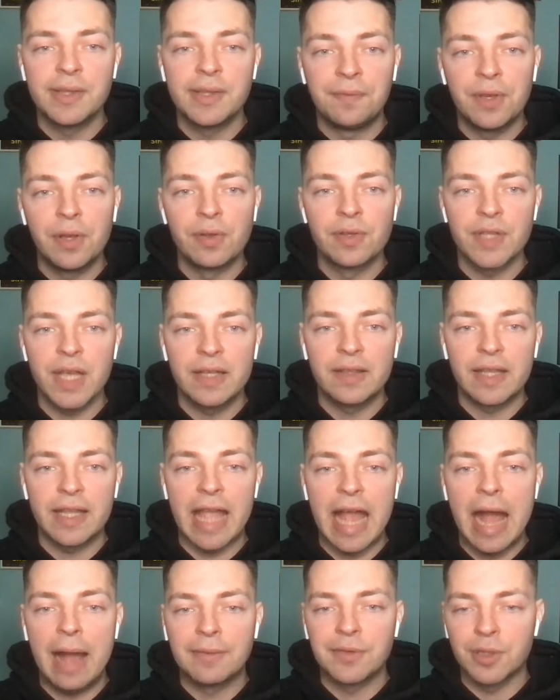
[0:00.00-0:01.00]
It feels like the
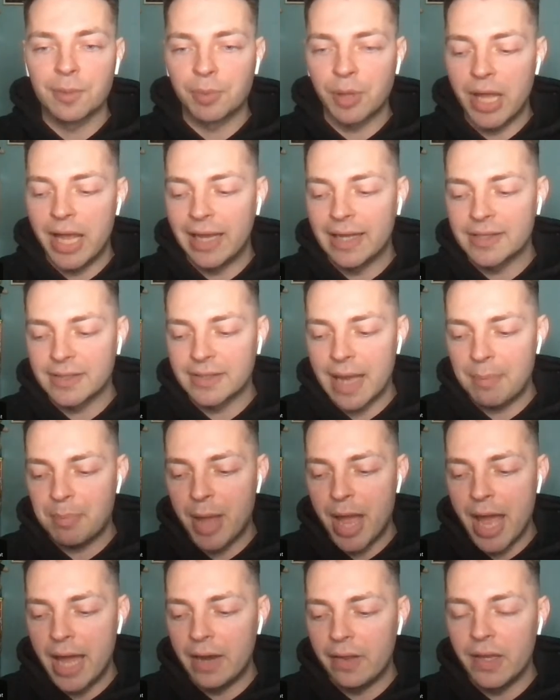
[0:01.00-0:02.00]
Cavs are playing a step
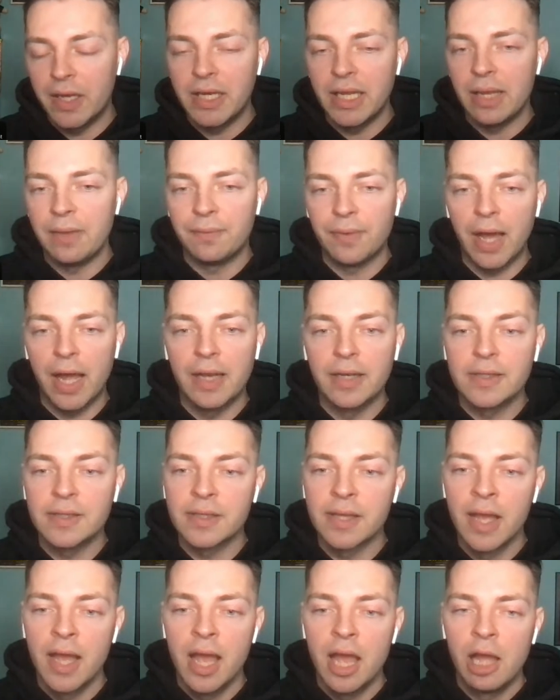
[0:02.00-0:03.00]
ahead of the defense,